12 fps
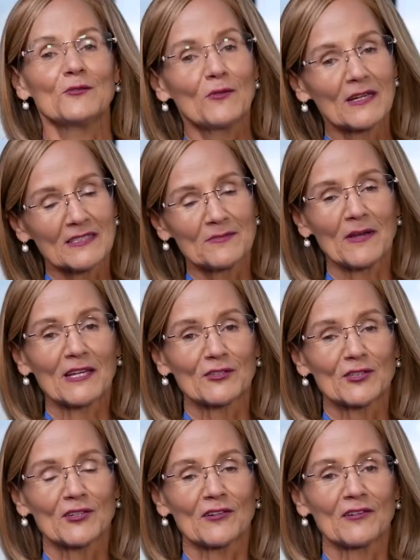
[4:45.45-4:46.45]
want to make
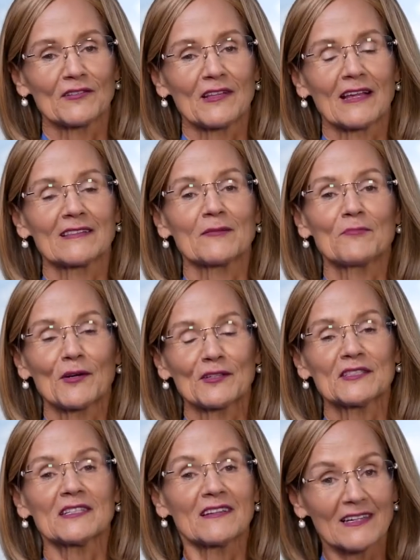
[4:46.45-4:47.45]
sure that the
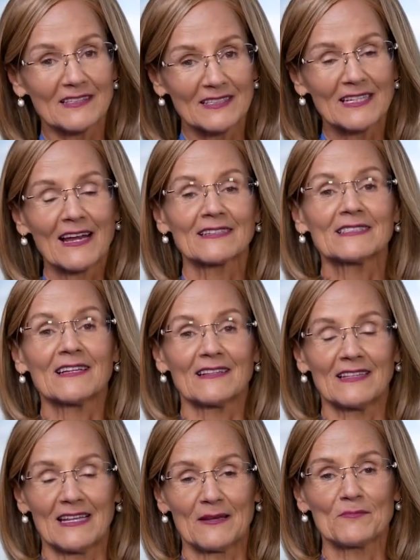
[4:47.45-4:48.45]
person conducting
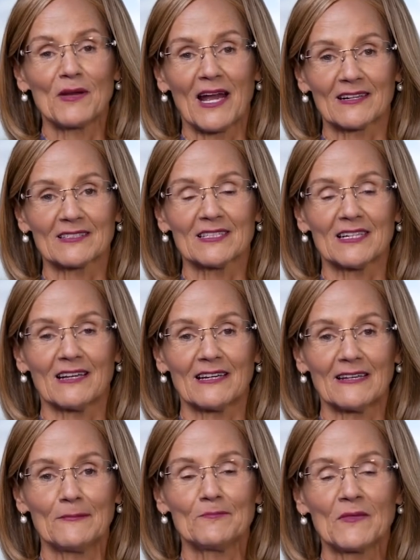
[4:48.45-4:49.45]
the impact
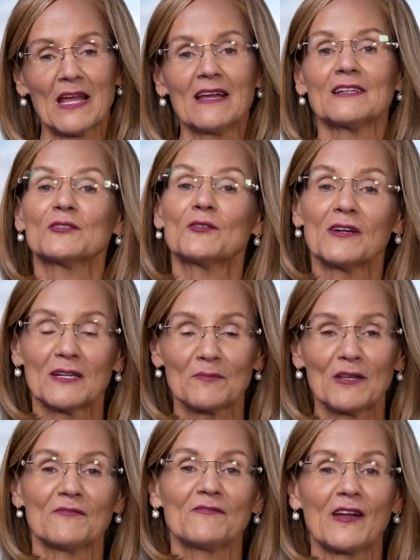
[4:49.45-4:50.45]
study is going to
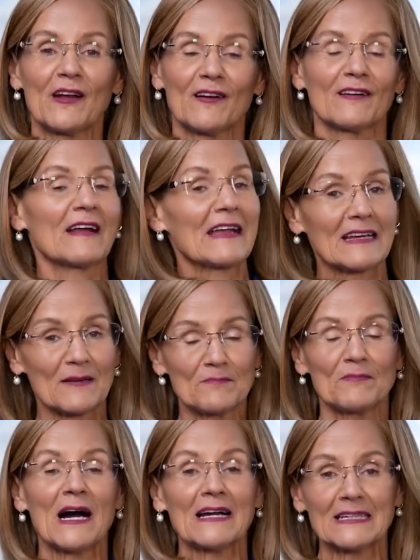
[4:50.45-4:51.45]
be fair and
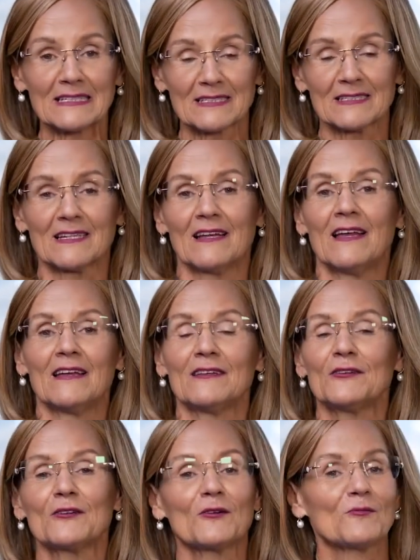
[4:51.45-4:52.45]
unbiased.
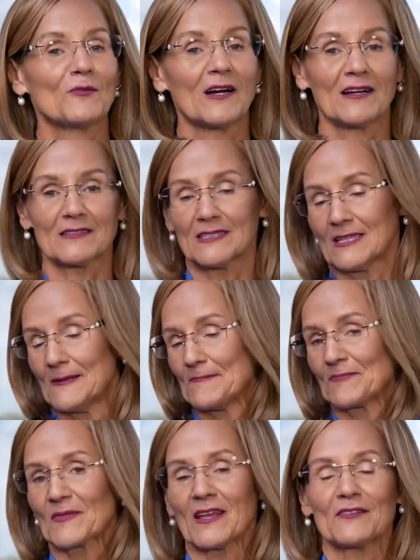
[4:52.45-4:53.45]
You don't want,
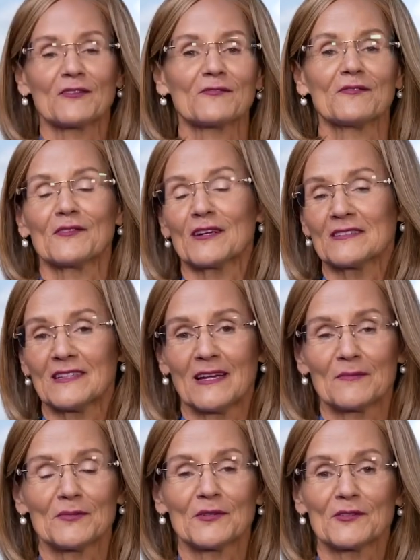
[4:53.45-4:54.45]
for
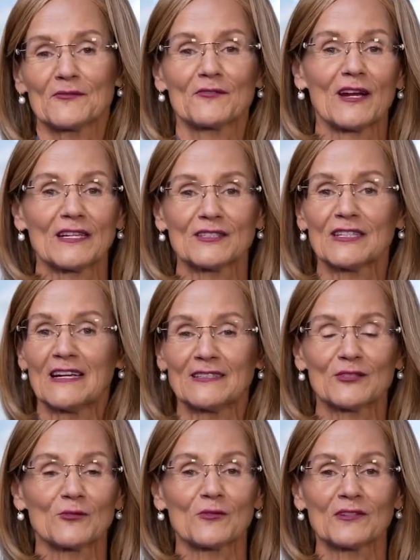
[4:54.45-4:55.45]
example, the
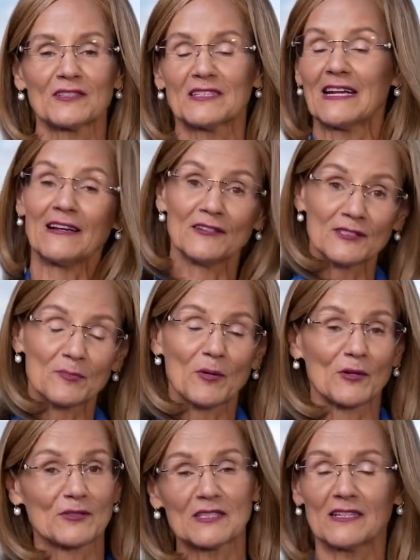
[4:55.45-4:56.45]
franchisor's
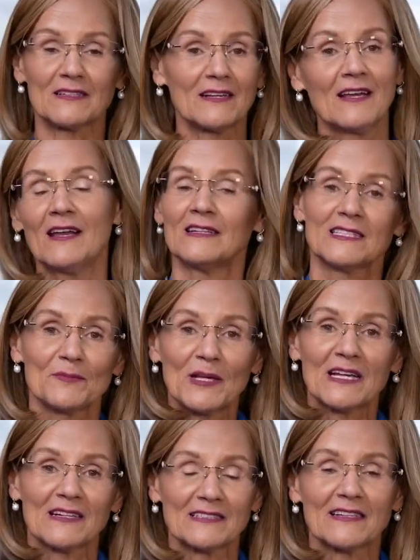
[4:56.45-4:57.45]
salesperson to be
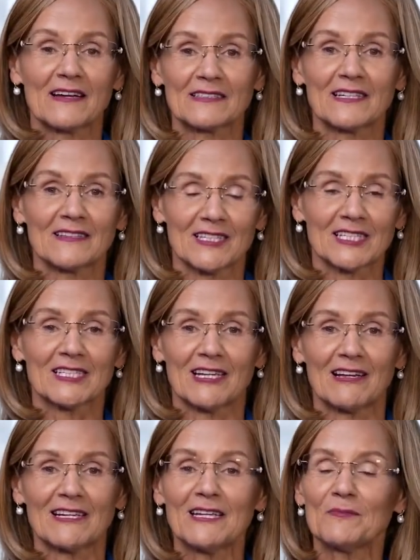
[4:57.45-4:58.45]
conducting the
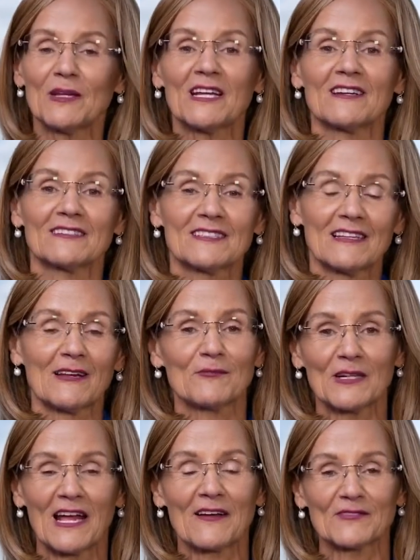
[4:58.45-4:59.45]
study because they
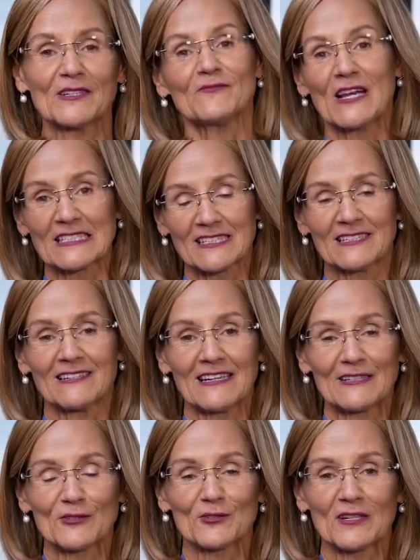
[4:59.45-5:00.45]
would have a vested
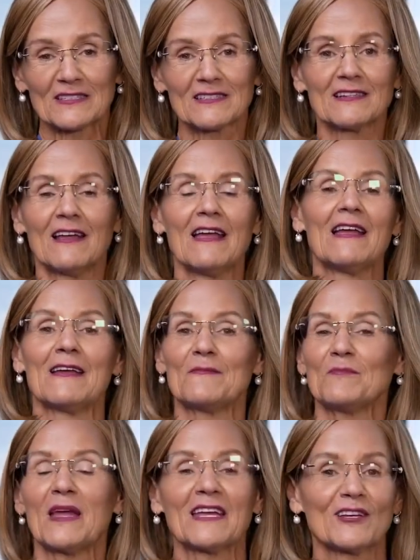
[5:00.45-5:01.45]
interest in
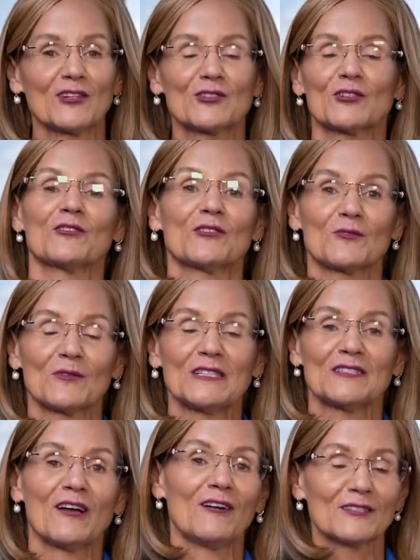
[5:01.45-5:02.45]
making sure the
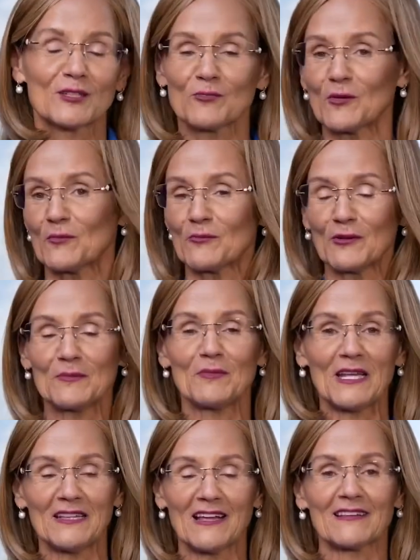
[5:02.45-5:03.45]
results would
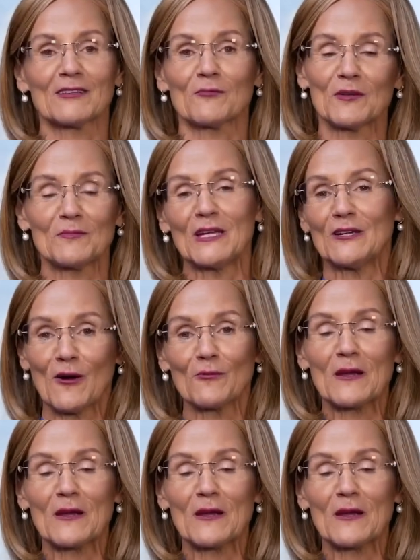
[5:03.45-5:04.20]
be that there would be no